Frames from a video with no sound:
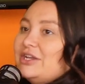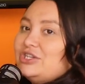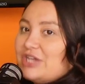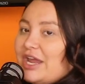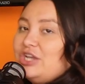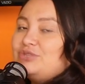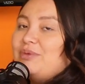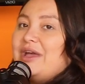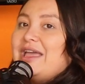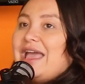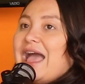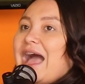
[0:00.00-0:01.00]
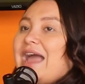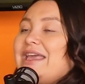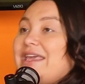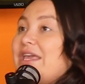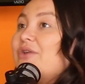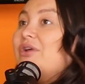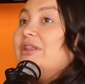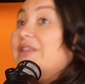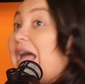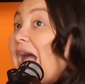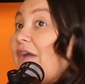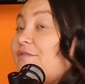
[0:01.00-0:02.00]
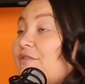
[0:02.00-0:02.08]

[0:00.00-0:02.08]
change. But I hear a lot